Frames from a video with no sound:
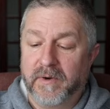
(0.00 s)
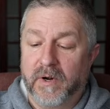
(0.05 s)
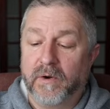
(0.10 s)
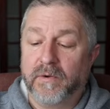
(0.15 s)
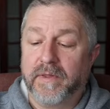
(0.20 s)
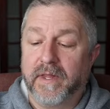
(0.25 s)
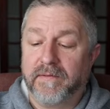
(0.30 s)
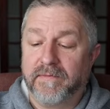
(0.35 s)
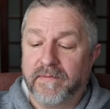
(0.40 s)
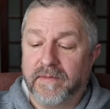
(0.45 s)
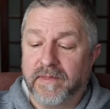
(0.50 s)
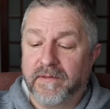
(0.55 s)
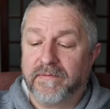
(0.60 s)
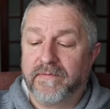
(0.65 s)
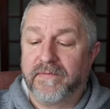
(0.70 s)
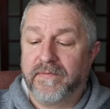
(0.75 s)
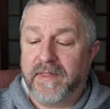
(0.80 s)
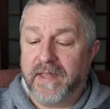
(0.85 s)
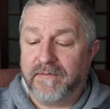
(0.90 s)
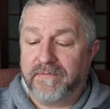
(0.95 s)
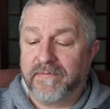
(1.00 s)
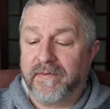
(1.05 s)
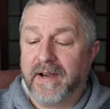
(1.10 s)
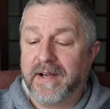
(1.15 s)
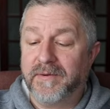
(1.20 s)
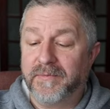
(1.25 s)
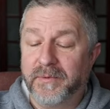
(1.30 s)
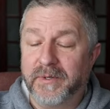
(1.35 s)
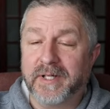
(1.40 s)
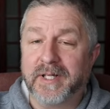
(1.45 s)
Oh, they the, they
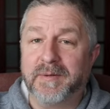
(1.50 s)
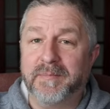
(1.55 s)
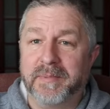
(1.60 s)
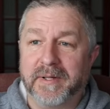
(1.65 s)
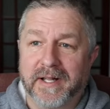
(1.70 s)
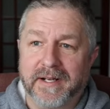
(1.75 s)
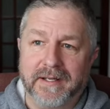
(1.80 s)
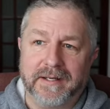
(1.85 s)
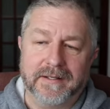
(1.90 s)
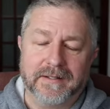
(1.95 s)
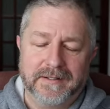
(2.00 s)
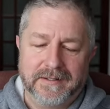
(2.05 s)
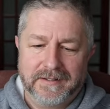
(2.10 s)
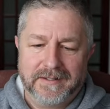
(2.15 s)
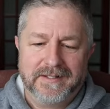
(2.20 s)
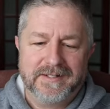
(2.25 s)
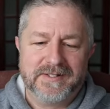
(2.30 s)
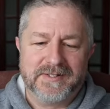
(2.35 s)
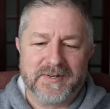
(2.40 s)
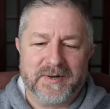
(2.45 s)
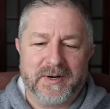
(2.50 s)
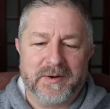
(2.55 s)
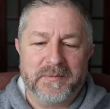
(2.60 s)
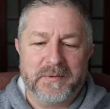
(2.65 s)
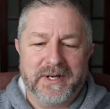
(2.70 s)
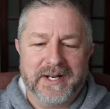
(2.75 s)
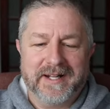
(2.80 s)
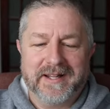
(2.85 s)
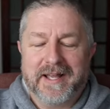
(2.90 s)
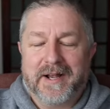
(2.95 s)
fight really bloody. Sorry,
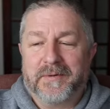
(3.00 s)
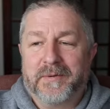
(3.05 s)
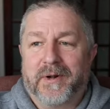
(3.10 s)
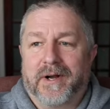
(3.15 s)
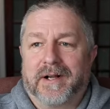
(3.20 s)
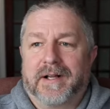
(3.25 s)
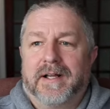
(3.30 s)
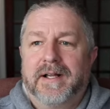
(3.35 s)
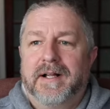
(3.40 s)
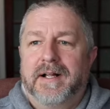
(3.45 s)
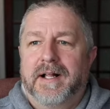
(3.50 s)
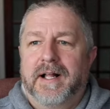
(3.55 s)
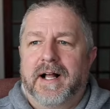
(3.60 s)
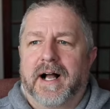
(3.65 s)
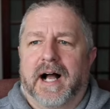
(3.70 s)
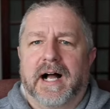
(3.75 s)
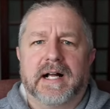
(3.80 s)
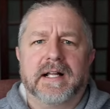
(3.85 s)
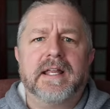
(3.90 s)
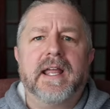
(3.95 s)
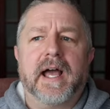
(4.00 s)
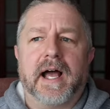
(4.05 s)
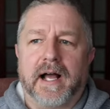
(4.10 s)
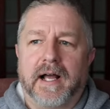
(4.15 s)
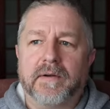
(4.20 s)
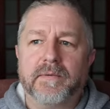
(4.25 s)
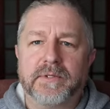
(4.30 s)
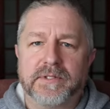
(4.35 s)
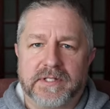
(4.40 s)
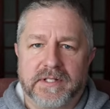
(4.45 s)
reading that wrong. Uh, yeah,
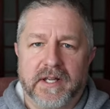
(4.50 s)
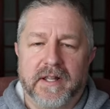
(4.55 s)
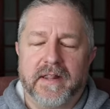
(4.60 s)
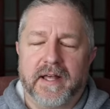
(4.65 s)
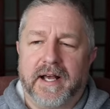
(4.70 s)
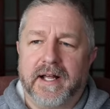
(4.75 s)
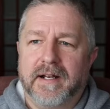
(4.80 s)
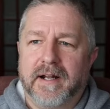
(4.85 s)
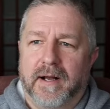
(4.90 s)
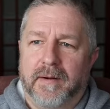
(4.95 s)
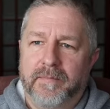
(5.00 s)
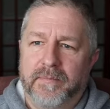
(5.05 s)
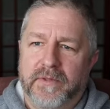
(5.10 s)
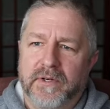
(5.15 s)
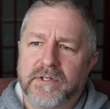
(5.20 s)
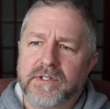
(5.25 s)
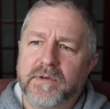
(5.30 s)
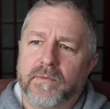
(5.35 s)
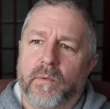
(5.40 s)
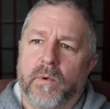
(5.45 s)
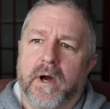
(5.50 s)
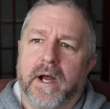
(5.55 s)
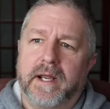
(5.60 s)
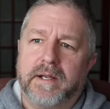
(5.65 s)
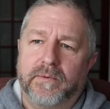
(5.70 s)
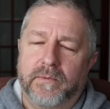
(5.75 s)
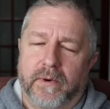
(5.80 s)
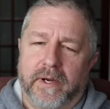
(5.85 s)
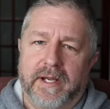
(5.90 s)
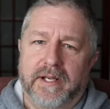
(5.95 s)
I would say that. Um, there's a
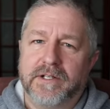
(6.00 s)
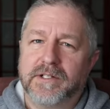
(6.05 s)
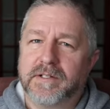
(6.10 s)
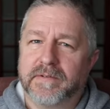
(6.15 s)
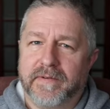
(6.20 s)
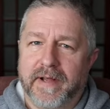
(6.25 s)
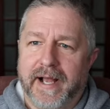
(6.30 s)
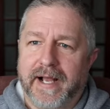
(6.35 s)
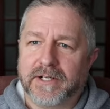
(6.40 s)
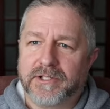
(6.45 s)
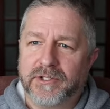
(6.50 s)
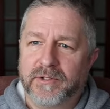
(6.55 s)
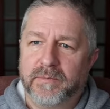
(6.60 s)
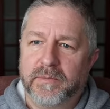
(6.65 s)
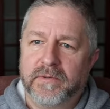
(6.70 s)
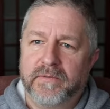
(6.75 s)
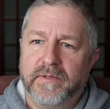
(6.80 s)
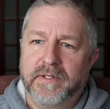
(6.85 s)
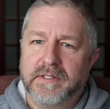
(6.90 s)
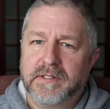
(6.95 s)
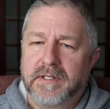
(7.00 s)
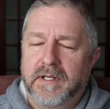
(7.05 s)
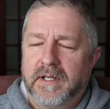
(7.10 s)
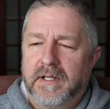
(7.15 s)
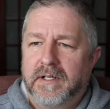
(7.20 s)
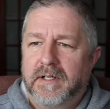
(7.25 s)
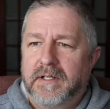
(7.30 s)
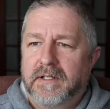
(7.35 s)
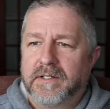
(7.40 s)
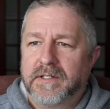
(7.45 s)
wide range of action movies.
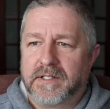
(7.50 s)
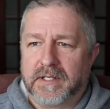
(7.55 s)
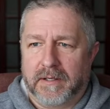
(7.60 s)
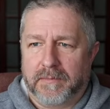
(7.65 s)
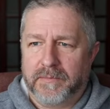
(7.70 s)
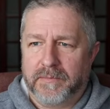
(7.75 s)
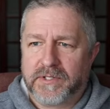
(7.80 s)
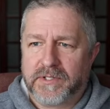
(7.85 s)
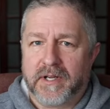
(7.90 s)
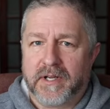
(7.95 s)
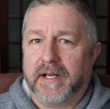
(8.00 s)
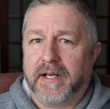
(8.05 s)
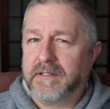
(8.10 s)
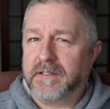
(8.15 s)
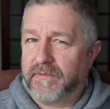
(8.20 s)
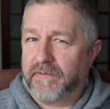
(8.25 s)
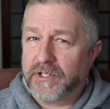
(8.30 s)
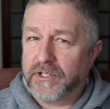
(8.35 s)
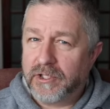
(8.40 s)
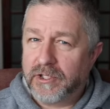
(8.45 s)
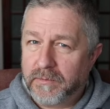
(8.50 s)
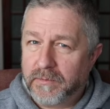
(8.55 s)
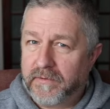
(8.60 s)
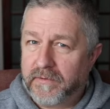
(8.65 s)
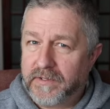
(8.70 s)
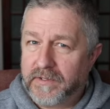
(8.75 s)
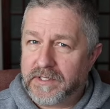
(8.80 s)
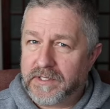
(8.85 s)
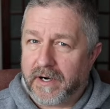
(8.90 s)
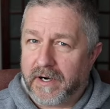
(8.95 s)
Some science fiction
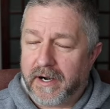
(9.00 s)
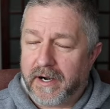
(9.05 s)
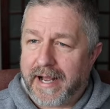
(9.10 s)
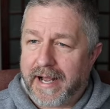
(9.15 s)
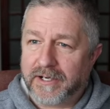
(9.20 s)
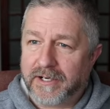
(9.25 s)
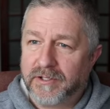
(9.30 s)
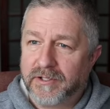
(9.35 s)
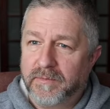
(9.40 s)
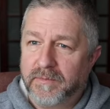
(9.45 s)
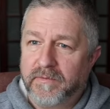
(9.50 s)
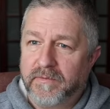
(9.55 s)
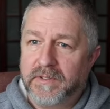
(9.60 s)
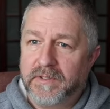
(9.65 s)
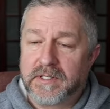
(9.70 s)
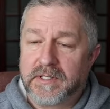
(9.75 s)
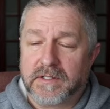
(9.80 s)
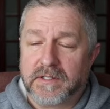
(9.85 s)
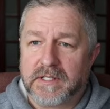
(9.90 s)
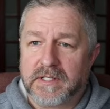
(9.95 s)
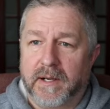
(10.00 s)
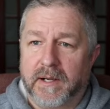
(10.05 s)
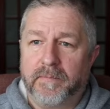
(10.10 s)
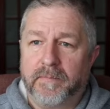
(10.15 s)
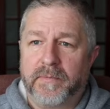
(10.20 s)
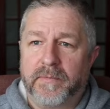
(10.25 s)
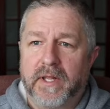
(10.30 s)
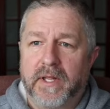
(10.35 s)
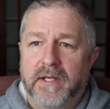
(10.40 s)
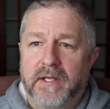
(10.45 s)
movies are action movies.
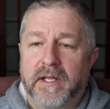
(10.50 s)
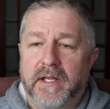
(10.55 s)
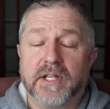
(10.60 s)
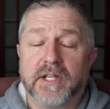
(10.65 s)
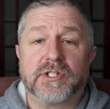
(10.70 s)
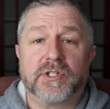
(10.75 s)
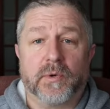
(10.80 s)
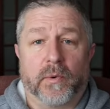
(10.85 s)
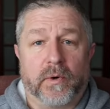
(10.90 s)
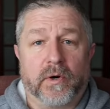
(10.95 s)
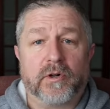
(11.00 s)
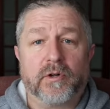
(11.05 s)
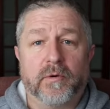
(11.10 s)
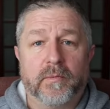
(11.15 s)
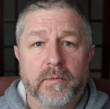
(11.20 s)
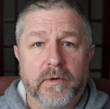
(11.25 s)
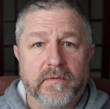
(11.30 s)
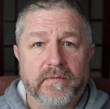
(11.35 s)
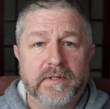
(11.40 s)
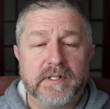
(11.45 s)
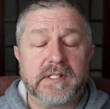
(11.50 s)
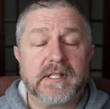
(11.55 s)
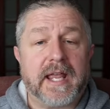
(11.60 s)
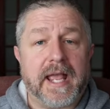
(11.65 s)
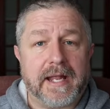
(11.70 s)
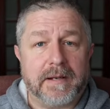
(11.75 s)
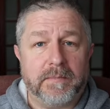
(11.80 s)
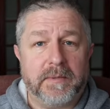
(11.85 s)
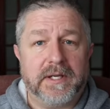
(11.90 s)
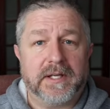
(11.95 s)
Some historical movies
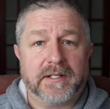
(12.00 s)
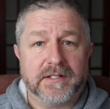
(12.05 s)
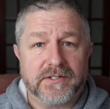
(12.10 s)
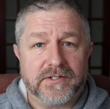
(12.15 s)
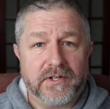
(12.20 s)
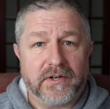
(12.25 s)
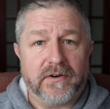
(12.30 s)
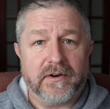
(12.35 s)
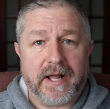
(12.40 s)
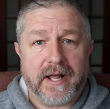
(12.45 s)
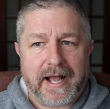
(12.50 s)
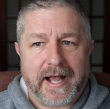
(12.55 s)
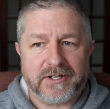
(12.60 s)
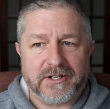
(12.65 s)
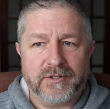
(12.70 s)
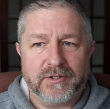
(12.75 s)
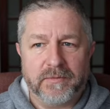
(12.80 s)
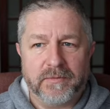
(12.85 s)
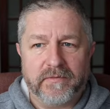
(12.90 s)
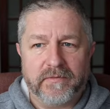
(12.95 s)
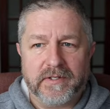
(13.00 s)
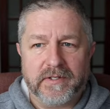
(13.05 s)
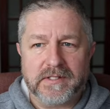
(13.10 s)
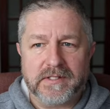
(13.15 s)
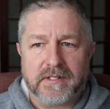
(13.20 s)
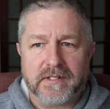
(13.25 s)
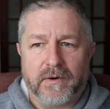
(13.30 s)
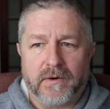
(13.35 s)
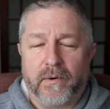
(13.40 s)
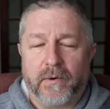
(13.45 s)
can be considered action
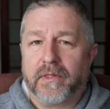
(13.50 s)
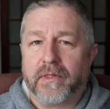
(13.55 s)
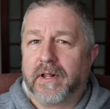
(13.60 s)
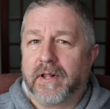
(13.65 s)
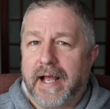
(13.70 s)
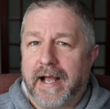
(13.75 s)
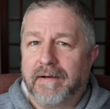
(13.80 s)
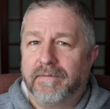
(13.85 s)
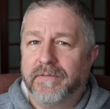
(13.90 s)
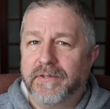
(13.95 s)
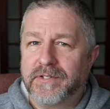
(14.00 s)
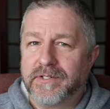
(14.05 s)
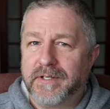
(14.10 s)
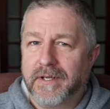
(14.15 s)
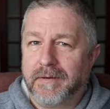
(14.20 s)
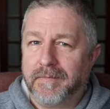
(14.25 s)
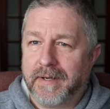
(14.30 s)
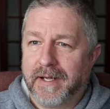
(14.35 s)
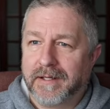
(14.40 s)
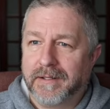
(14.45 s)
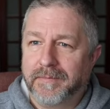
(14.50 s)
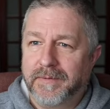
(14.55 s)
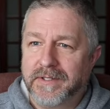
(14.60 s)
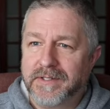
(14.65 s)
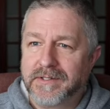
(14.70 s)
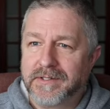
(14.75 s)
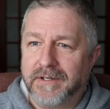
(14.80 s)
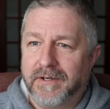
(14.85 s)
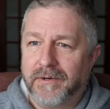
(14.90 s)
movies, or they'll have the same elements.